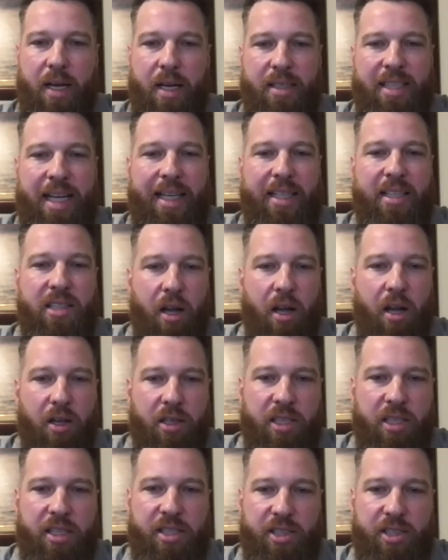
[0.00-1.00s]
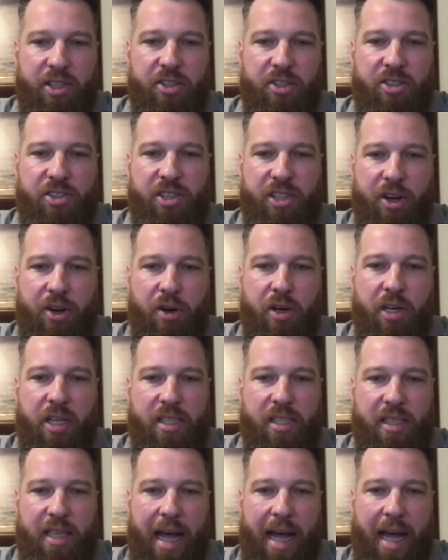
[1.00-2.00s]
technologies in your security
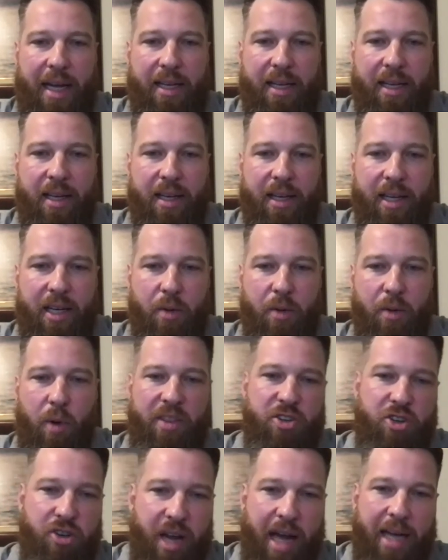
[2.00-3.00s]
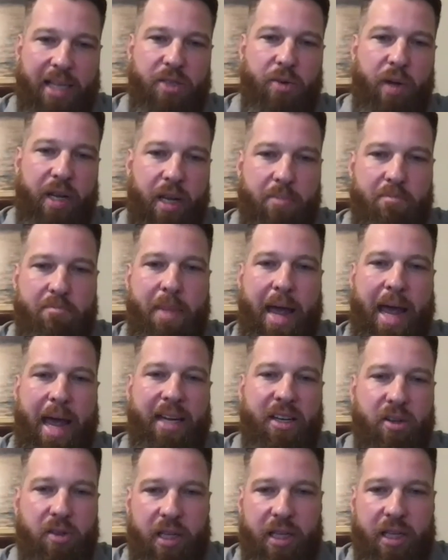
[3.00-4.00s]
stack in a way that you're not doing it
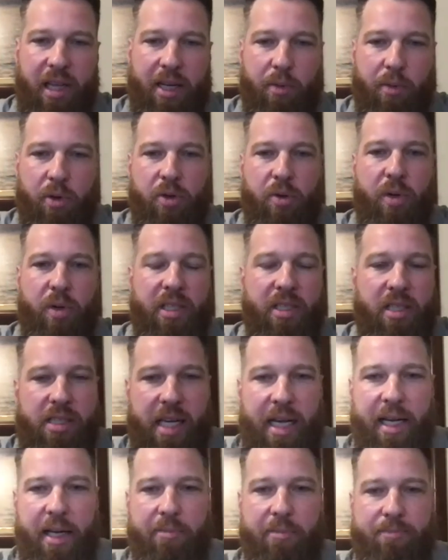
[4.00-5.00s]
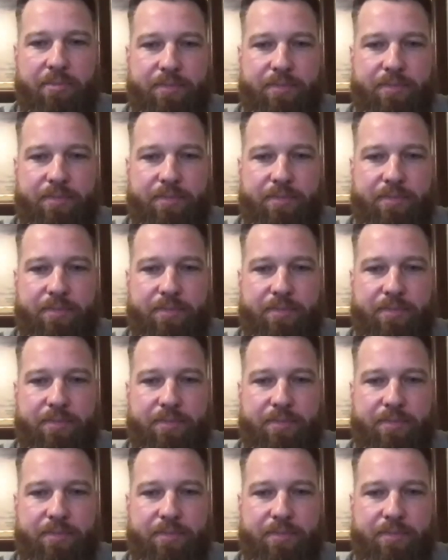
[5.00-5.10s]
manually like we're doing today.